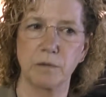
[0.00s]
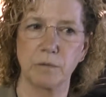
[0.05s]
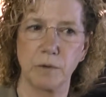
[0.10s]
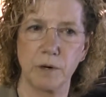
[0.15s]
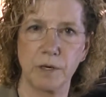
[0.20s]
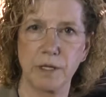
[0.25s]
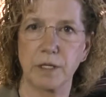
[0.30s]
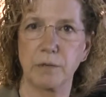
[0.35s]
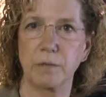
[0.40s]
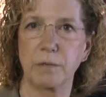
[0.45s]

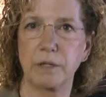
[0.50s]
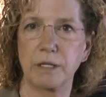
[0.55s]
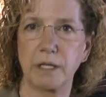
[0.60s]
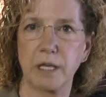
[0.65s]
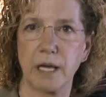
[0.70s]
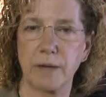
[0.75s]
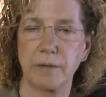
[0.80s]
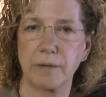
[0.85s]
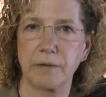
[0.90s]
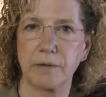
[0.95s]
working with a
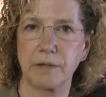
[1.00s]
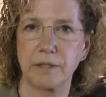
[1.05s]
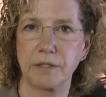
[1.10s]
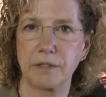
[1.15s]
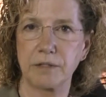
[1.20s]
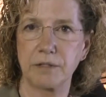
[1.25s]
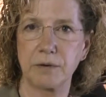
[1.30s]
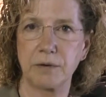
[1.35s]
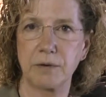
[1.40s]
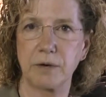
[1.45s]
camera of this
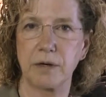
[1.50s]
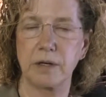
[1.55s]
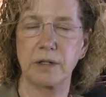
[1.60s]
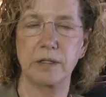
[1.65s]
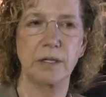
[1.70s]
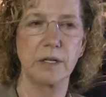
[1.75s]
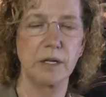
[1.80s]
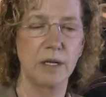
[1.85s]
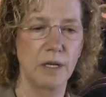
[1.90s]
sort